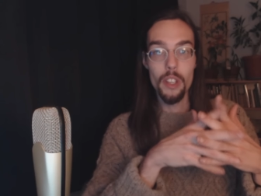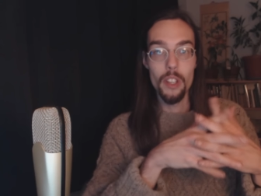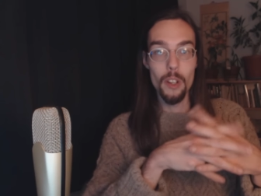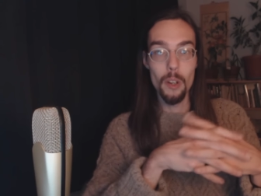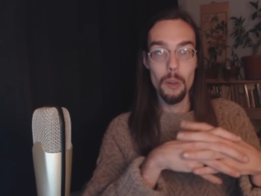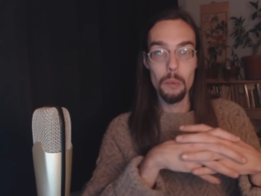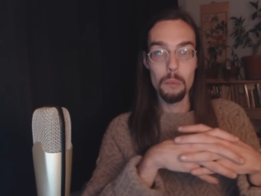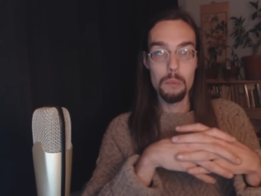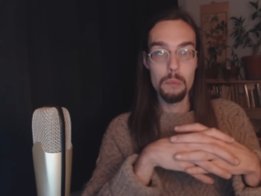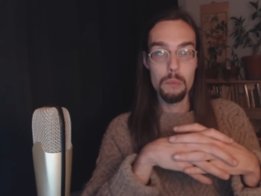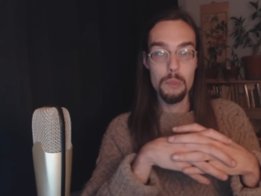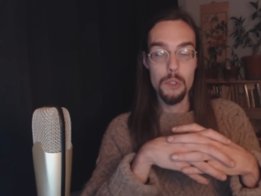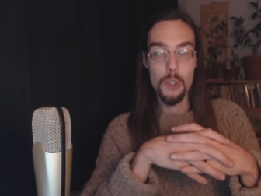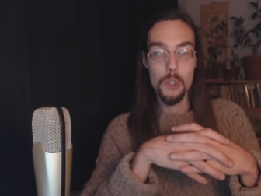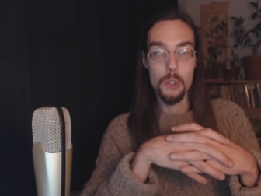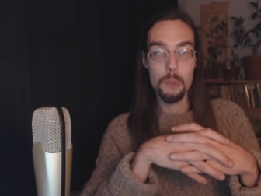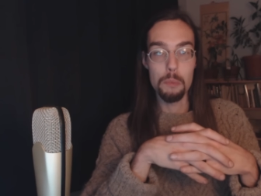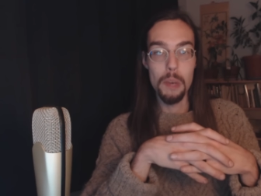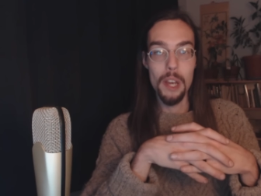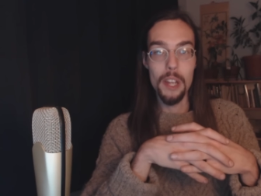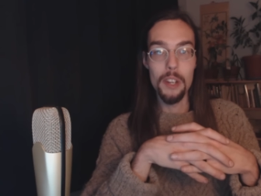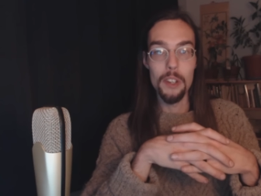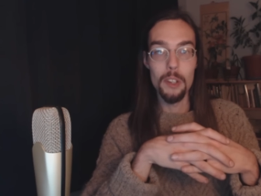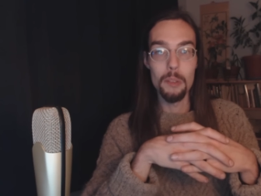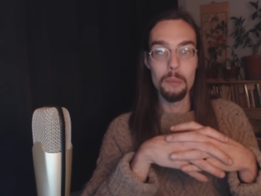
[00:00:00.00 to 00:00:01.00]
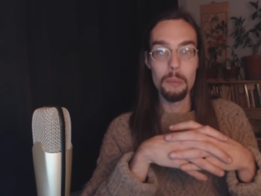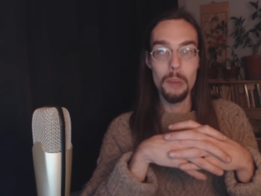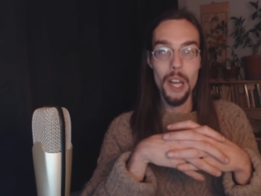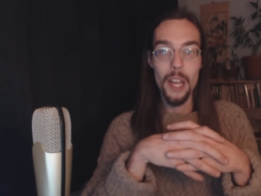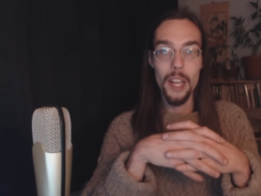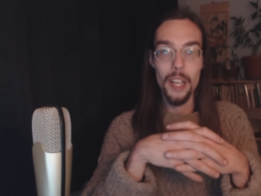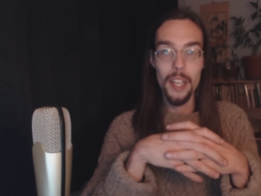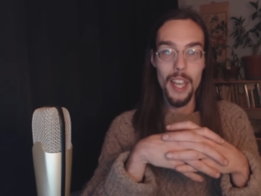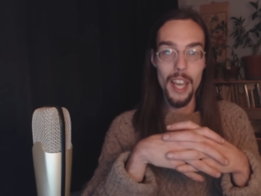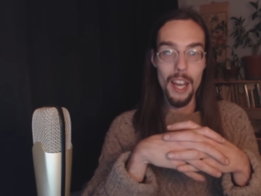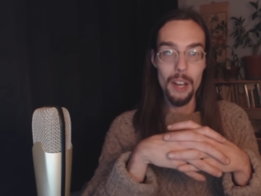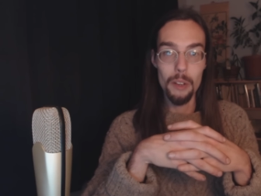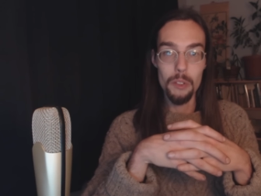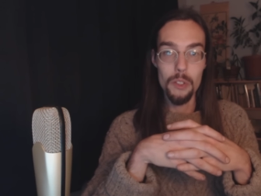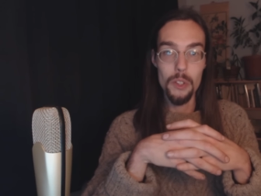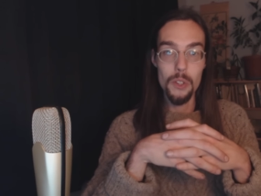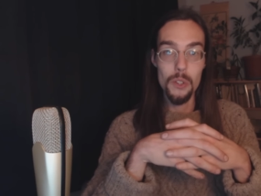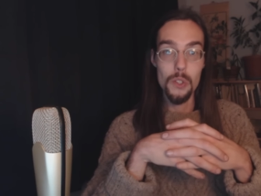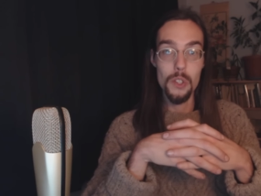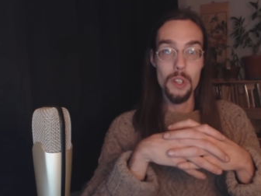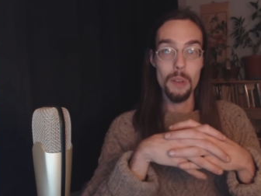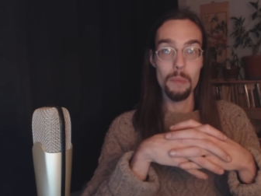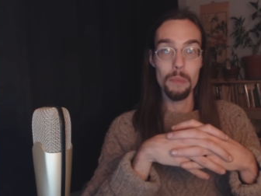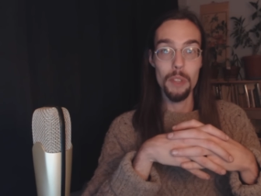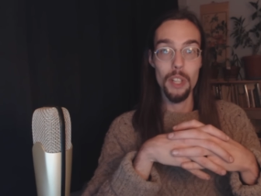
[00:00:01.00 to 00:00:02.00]
you know, suspended my account or
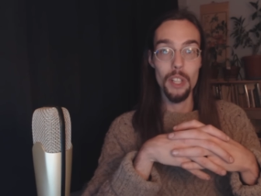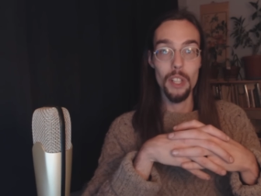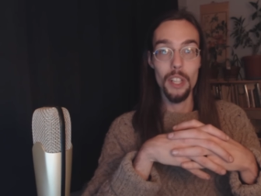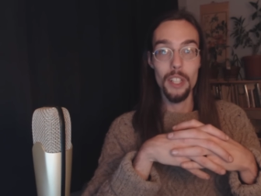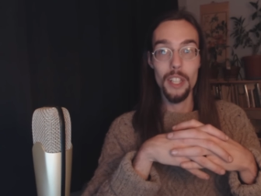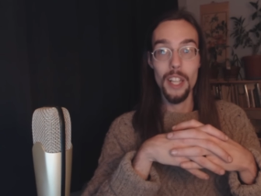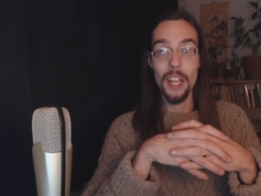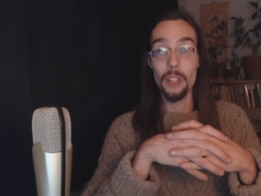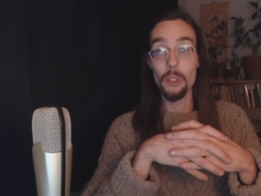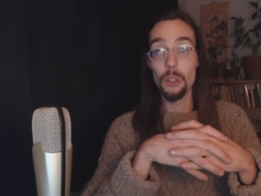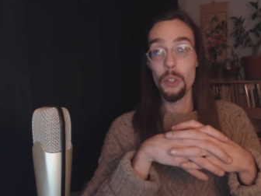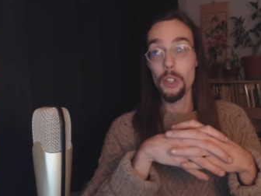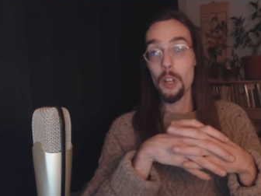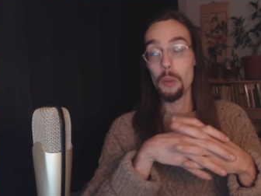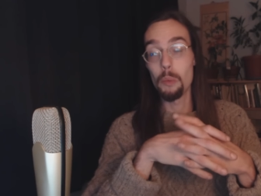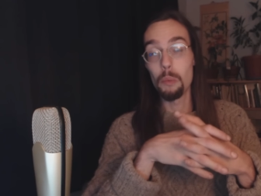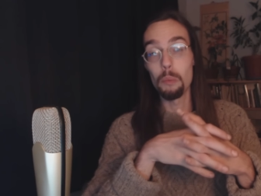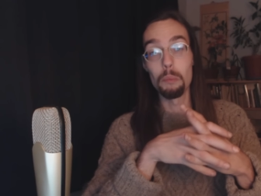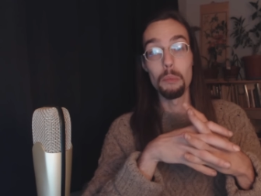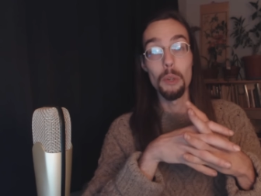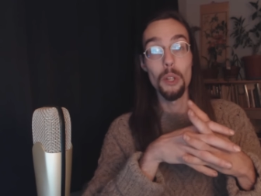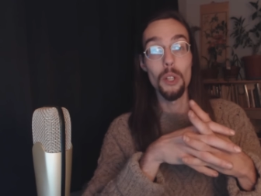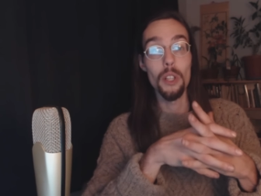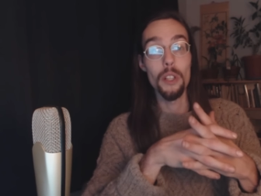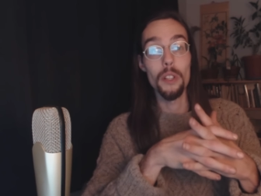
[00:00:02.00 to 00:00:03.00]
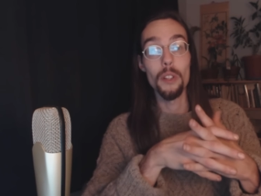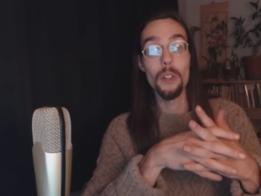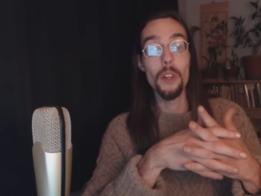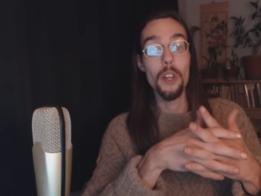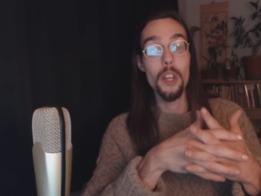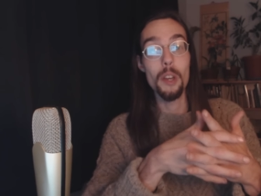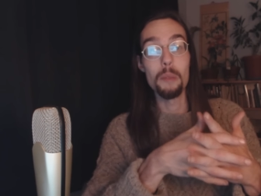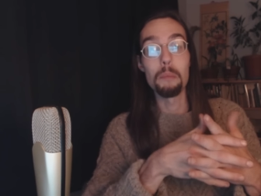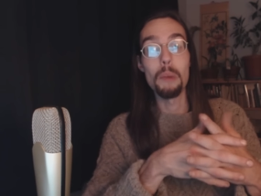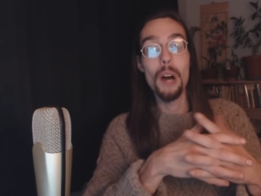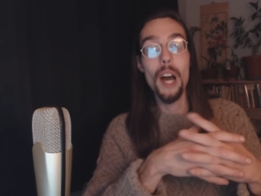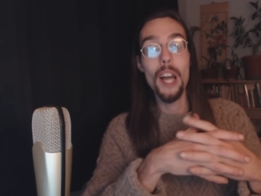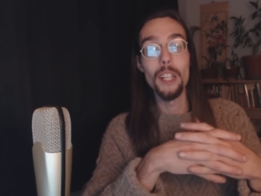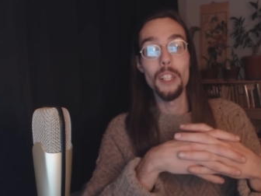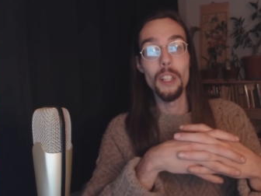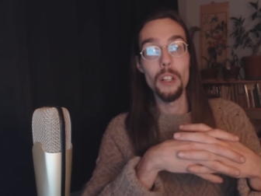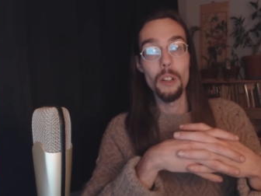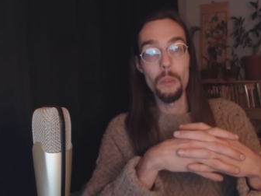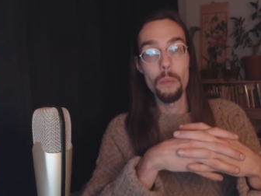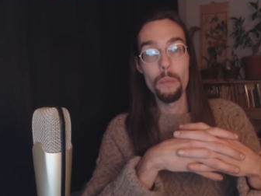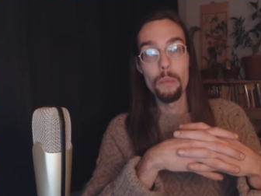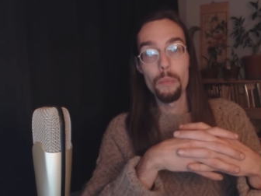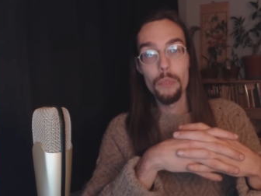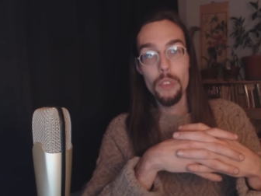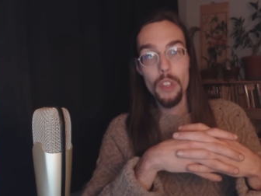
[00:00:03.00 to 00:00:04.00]
something like that. Look at, look at
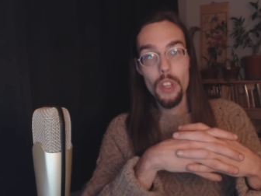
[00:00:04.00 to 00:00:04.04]
Milo.